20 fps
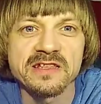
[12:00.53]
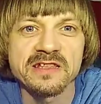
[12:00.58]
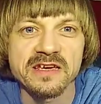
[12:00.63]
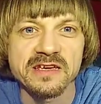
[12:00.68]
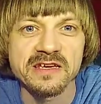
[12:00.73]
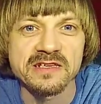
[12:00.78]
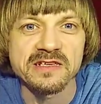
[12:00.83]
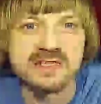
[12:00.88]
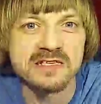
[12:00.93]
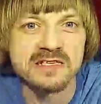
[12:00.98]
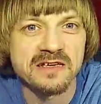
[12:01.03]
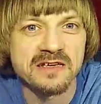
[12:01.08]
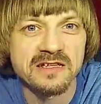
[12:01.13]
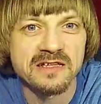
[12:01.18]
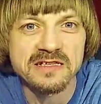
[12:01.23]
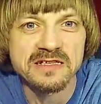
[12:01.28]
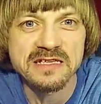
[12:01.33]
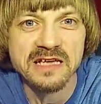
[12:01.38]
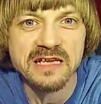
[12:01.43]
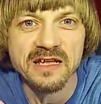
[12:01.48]
these.
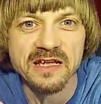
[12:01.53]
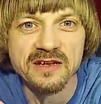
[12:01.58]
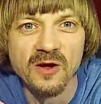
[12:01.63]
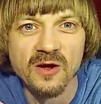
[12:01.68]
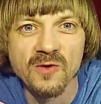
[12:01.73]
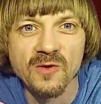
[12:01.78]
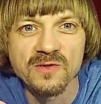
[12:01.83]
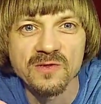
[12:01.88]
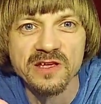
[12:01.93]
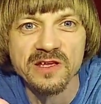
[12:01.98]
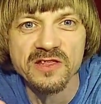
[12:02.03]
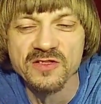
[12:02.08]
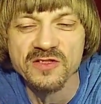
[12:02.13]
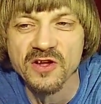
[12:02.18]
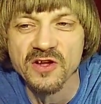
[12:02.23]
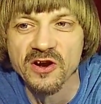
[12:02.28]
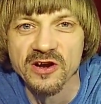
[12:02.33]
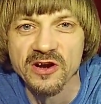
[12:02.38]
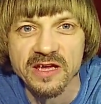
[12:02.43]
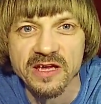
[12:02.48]
That's it. Only
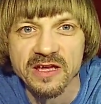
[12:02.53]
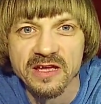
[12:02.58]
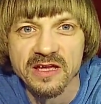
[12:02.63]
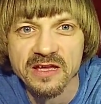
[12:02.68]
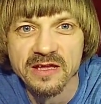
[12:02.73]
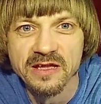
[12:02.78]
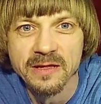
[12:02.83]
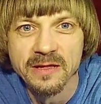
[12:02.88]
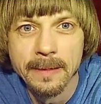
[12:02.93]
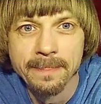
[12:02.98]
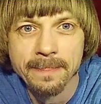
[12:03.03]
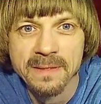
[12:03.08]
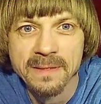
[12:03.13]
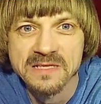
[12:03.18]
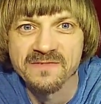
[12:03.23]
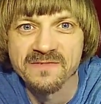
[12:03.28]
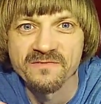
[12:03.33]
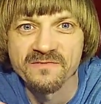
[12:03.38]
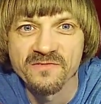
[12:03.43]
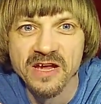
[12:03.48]
thirty.
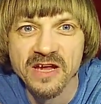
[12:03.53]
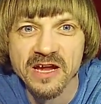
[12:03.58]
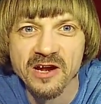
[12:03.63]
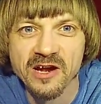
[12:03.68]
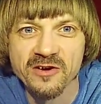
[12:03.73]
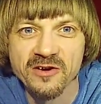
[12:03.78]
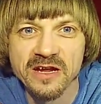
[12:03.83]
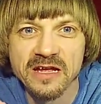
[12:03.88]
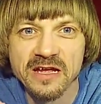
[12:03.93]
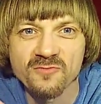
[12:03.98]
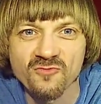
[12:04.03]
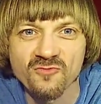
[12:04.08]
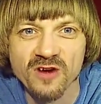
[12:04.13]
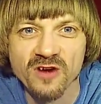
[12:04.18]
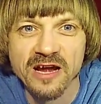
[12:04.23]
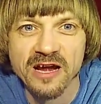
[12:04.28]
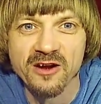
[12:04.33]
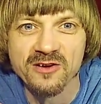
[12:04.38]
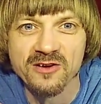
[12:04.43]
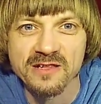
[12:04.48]
It's a very
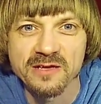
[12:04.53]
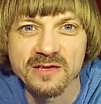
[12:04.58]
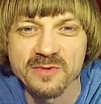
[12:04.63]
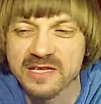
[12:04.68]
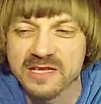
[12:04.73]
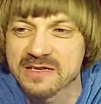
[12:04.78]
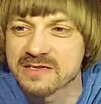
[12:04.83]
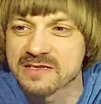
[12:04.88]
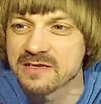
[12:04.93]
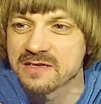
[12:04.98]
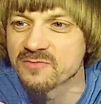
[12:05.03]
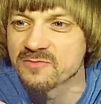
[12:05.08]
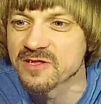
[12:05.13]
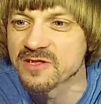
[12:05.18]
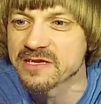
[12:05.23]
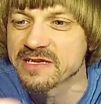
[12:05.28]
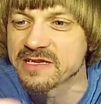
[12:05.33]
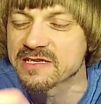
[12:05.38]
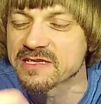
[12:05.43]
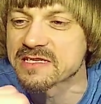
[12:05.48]
rare limited
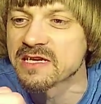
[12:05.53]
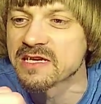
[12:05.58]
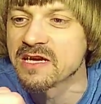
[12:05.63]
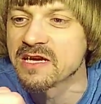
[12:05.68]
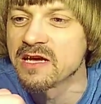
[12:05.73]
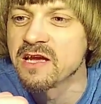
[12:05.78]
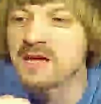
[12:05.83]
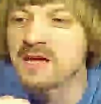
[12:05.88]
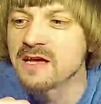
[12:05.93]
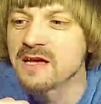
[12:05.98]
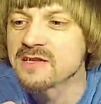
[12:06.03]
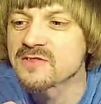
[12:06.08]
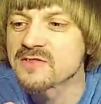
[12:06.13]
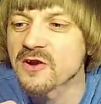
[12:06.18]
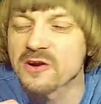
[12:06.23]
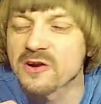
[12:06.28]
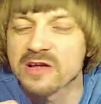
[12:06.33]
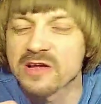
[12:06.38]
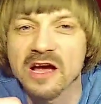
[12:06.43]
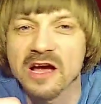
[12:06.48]
release.
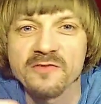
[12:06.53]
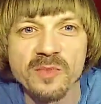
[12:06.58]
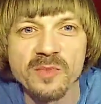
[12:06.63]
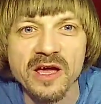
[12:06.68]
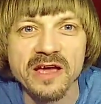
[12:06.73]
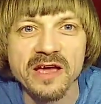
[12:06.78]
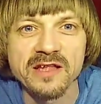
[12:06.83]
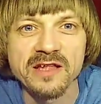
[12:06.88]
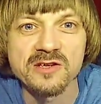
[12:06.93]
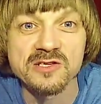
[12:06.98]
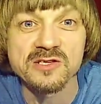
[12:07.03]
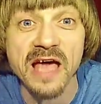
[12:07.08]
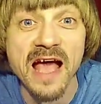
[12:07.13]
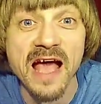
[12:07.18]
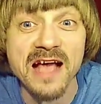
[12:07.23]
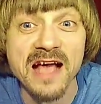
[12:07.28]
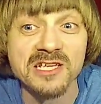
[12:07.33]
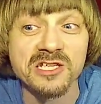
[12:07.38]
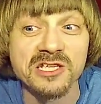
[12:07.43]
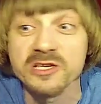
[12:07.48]
thirty of them. And there's
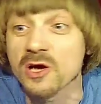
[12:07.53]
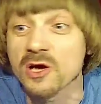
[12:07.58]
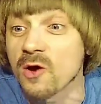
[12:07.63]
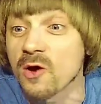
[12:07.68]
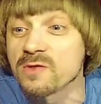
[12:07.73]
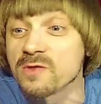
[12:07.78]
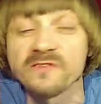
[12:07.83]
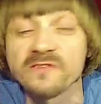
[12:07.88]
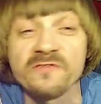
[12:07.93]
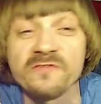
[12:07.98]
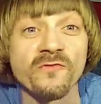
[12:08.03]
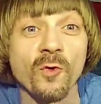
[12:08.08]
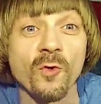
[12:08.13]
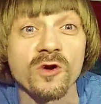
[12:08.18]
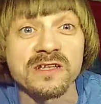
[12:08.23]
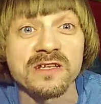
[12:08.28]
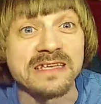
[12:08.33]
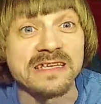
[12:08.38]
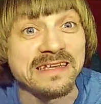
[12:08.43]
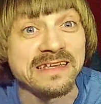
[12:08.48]
actually only
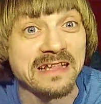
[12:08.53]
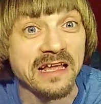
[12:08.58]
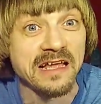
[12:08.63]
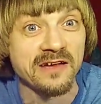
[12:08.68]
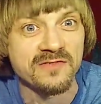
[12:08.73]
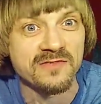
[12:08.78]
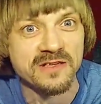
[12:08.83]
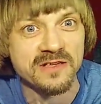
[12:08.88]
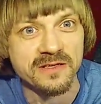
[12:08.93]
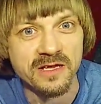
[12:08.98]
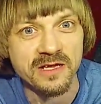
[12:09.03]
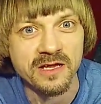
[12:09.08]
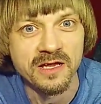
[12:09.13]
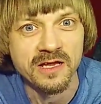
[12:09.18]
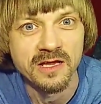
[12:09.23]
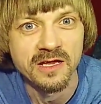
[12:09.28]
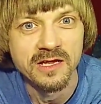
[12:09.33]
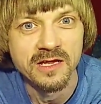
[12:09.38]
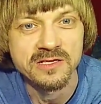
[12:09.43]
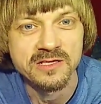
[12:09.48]
fourteen left.
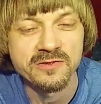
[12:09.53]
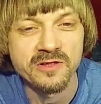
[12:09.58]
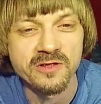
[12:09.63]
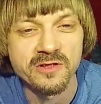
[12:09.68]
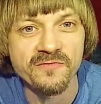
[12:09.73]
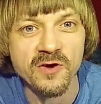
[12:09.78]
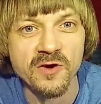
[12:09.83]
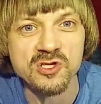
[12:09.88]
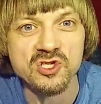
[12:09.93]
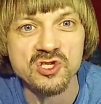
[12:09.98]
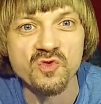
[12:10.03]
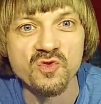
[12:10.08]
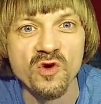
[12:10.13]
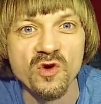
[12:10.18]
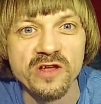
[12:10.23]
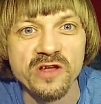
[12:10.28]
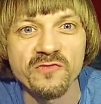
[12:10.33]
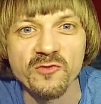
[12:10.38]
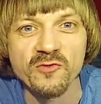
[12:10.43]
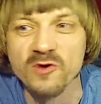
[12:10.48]
So in the first
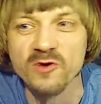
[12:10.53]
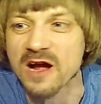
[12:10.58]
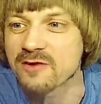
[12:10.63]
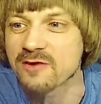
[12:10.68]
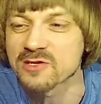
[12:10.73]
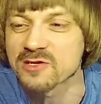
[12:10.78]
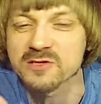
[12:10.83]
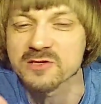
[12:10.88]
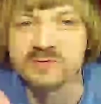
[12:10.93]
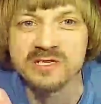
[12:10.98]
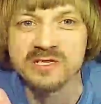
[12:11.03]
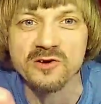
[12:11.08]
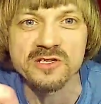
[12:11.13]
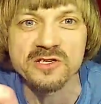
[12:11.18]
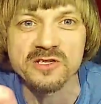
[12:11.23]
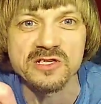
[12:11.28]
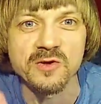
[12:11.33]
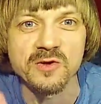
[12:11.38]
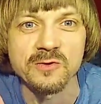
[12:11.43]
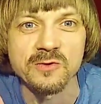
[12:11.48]
twenty-four hours, we
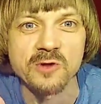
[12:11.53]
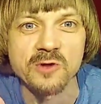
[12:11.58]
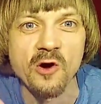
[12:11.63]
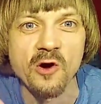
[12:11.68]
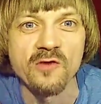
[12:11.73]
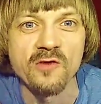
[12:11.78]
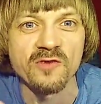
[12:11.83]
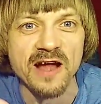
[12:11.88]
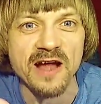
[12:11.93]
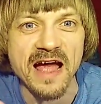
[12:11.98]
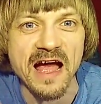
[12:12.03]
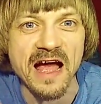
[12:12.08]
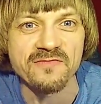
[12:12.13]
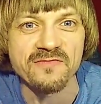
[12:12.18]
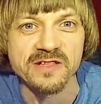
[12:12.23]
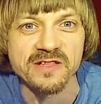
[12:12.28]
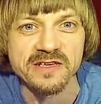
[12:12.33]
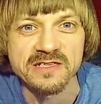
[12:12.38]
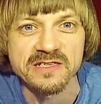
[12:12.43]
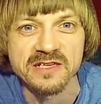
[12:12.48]
already sold over half
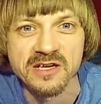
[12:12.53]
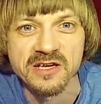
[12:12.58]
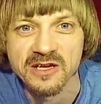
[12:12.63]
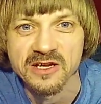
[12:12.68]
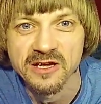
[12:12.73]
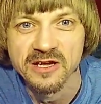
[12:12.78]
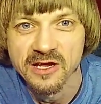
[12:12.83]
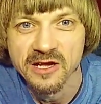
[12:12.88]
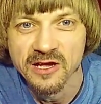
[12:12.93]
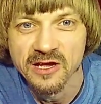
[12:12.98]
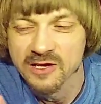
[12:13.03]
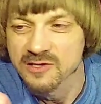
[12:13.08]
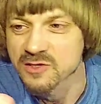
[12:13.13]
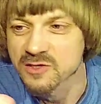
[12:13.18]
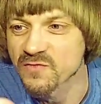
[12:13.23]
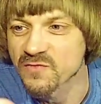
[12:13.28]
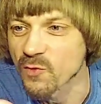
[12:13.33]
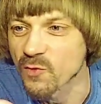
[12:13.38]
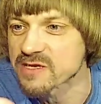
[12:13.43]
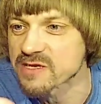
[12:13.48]
of these.
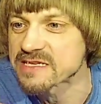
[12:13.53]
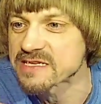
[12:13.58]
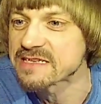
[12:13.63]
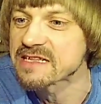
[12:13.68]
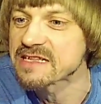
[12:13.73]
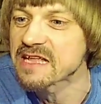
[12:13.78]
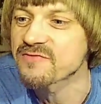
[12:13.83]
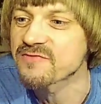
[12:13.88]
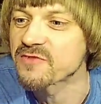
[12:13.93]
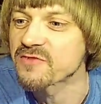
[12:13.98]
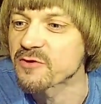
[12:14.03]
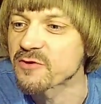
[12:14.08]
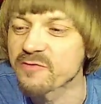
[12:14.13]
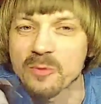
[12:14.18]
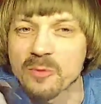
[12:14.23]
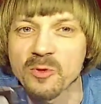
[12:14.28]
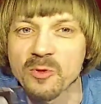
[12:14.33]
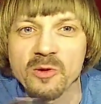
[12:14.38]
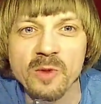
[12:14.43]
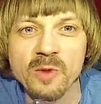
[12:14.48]
There's fourteen left. They're
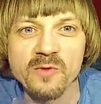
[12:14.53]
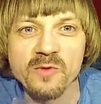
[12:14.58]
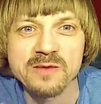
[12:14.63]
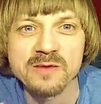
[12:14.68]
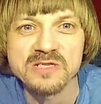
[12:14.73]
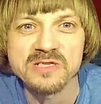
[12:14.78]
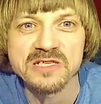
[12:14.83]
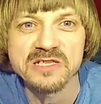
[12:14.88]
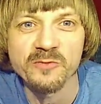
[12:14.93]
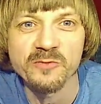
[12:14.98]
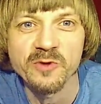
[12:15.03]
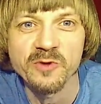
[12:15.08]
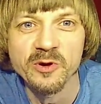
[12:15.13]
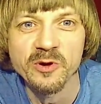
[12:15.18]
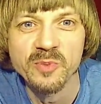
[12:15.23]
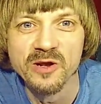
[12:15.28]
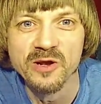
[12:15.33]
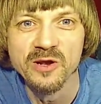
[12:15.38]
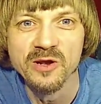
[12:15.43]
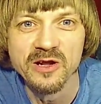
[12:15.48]
available on my website, weird
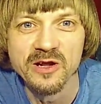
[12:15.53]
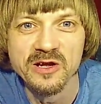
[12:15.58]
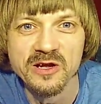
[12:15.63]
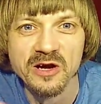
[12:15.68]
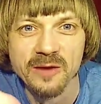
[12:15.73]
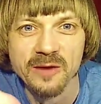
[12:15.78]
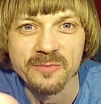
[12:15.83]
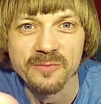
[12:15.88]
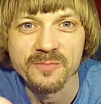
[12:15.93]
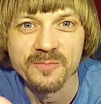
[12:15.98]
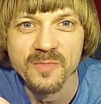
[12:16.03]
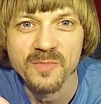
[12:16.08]
paul dot com.